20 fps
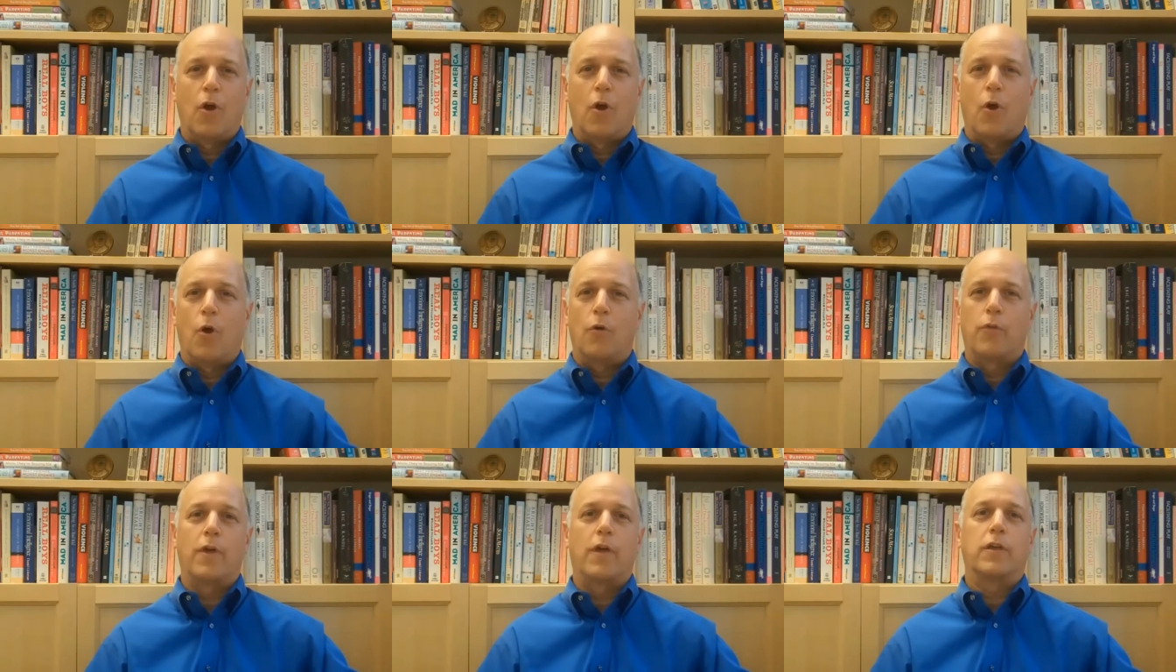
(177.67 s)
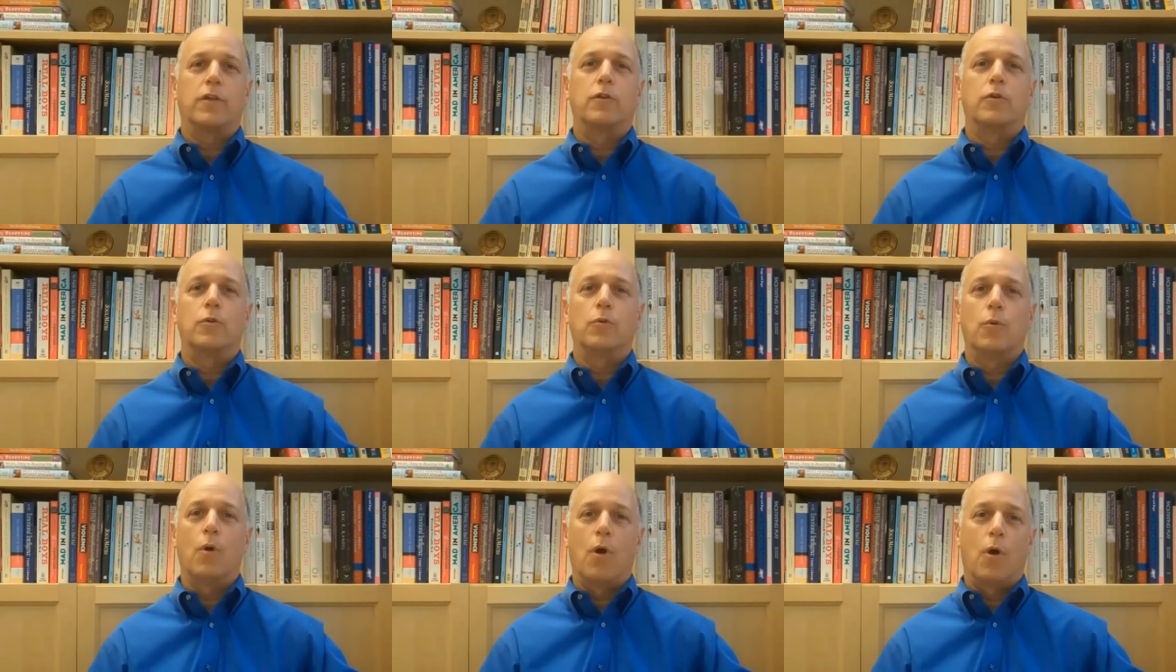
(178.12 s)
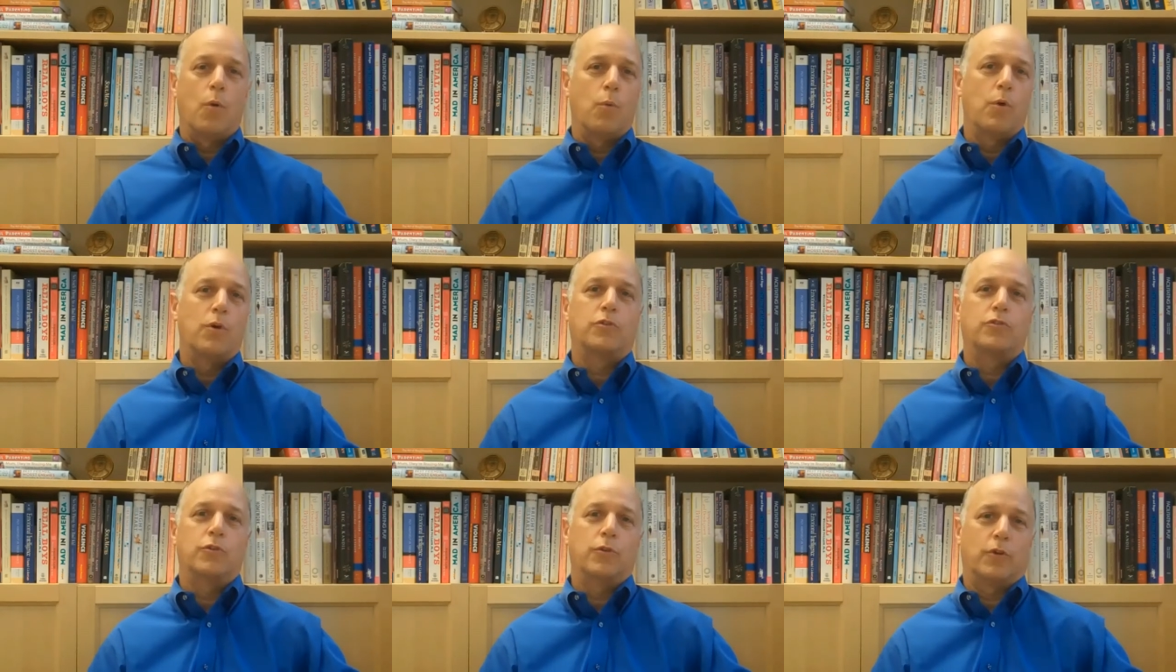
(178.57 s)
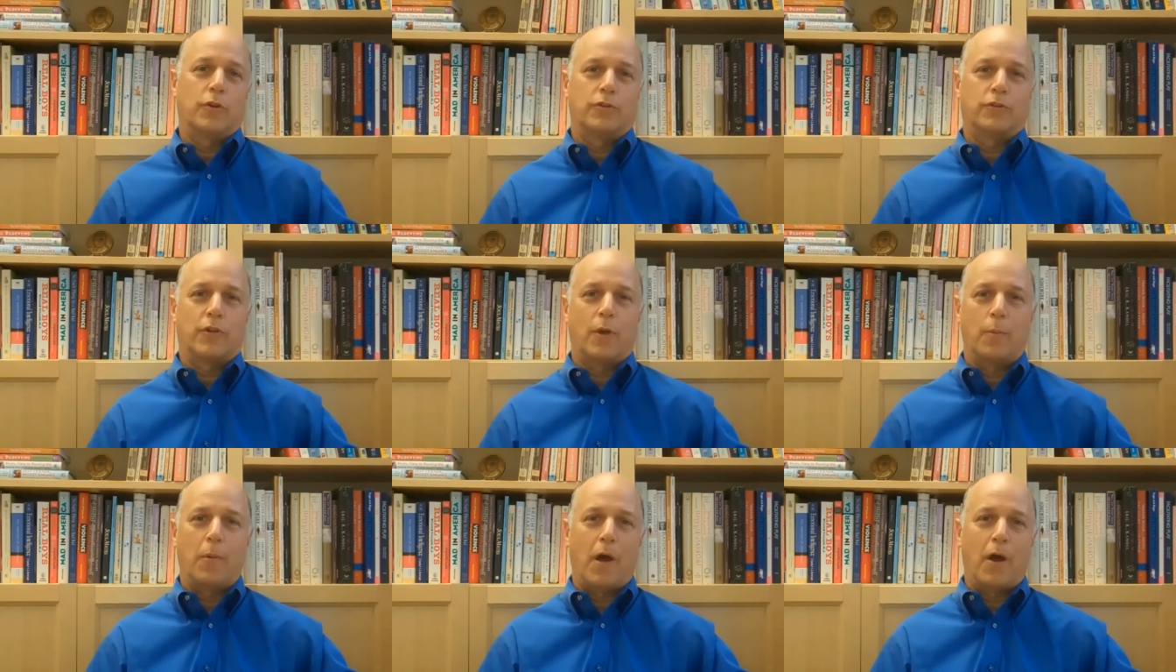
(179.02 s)
or that you wish you could
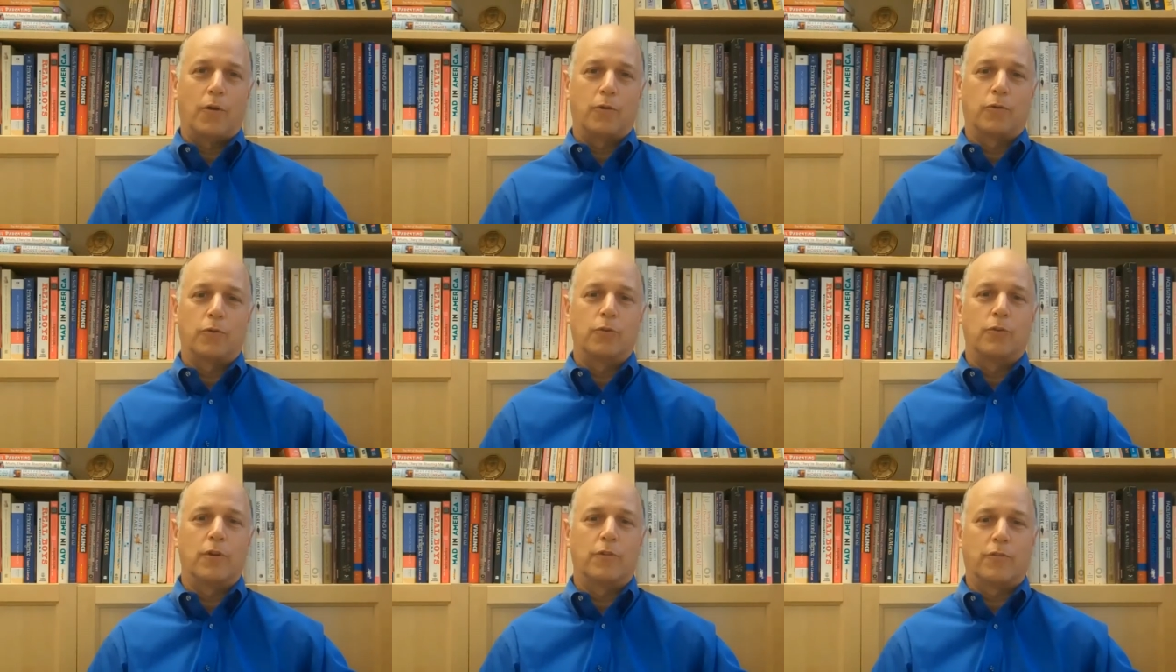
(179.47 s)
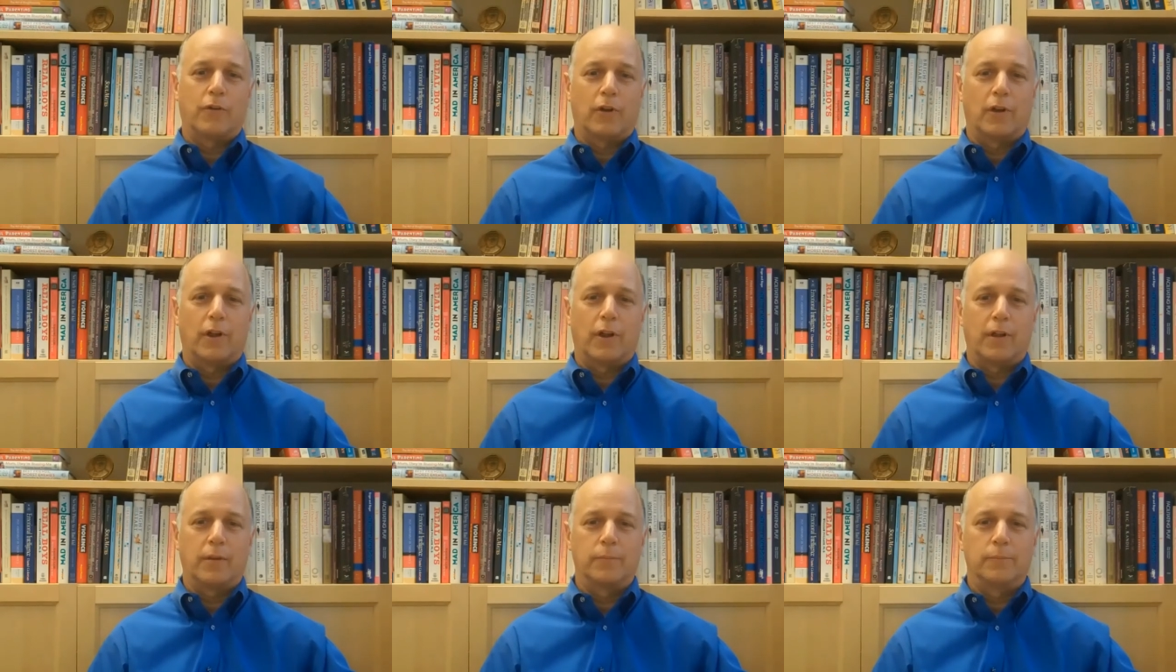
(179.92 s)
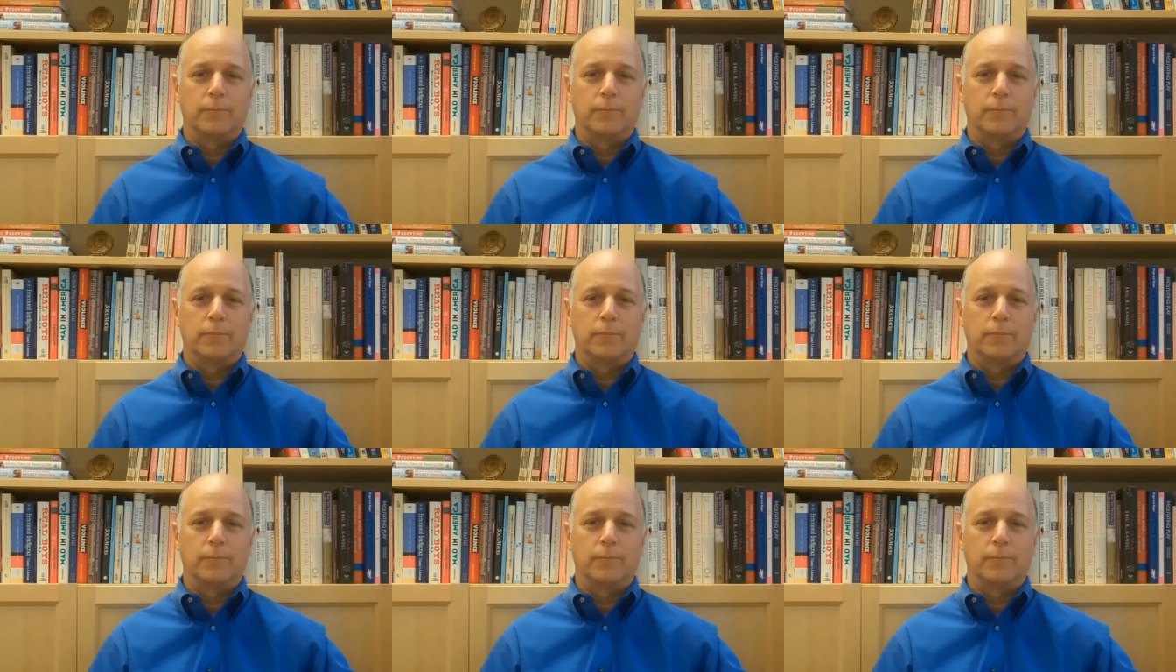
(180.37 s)
somehow do differently?